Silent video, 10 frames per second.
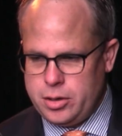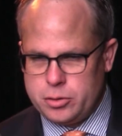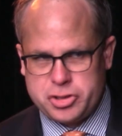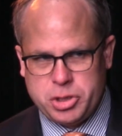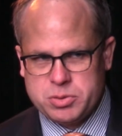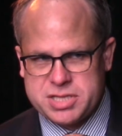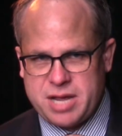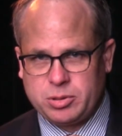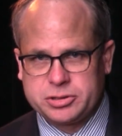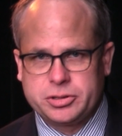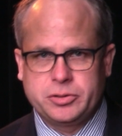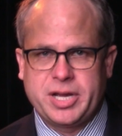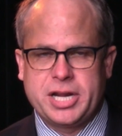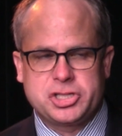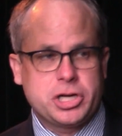she was able to,
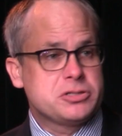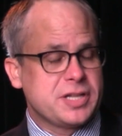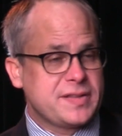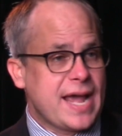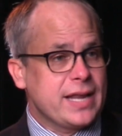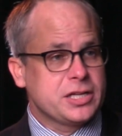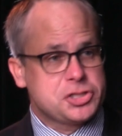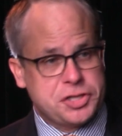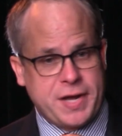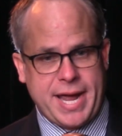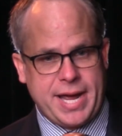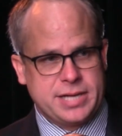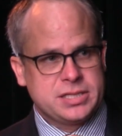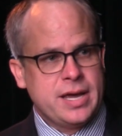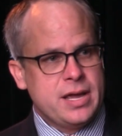and it shows the talent she
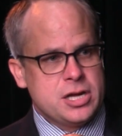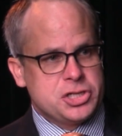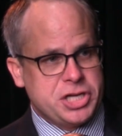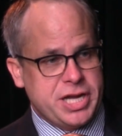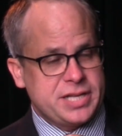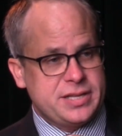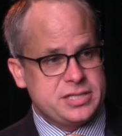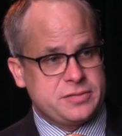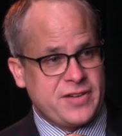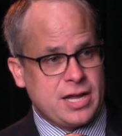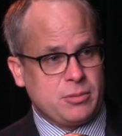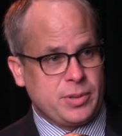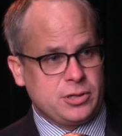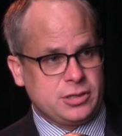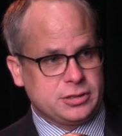has. She hit these foul
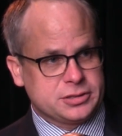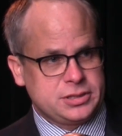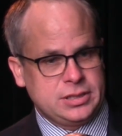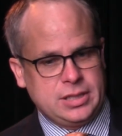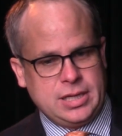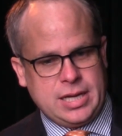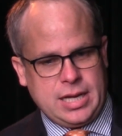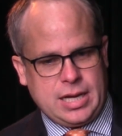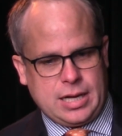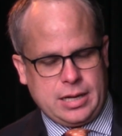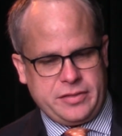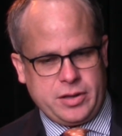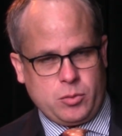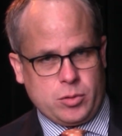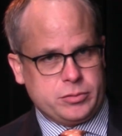balls
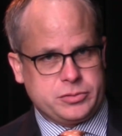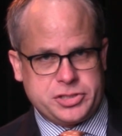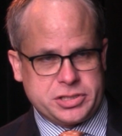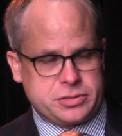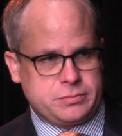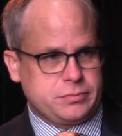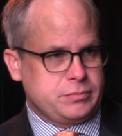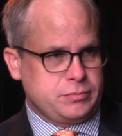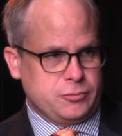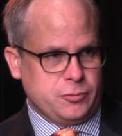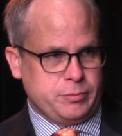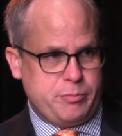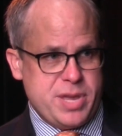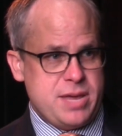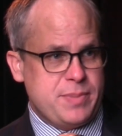that were just
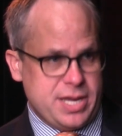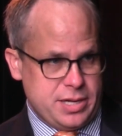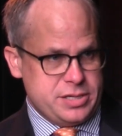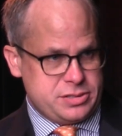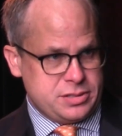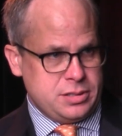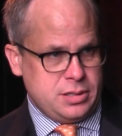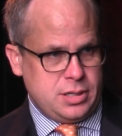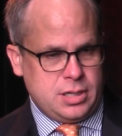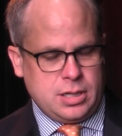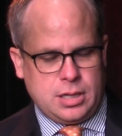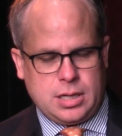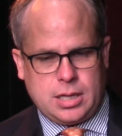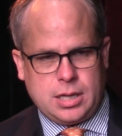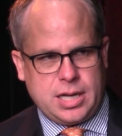BBs,
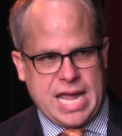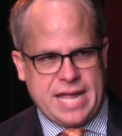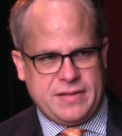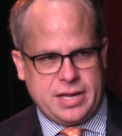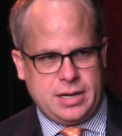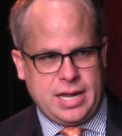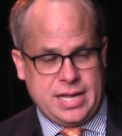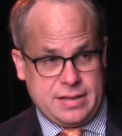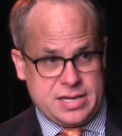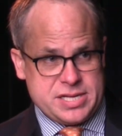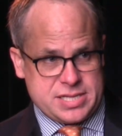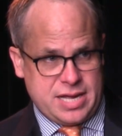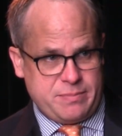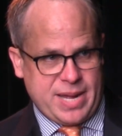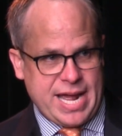and that in these
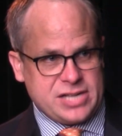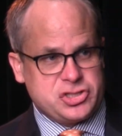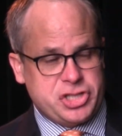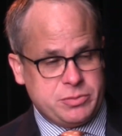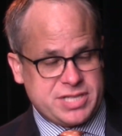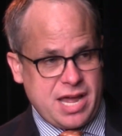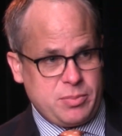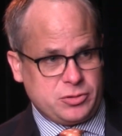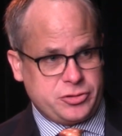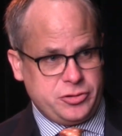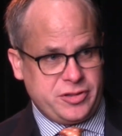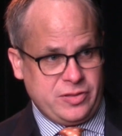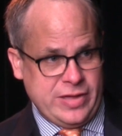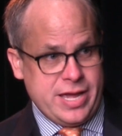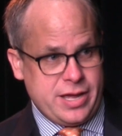at-bats, she was able to
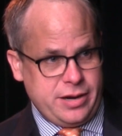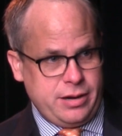then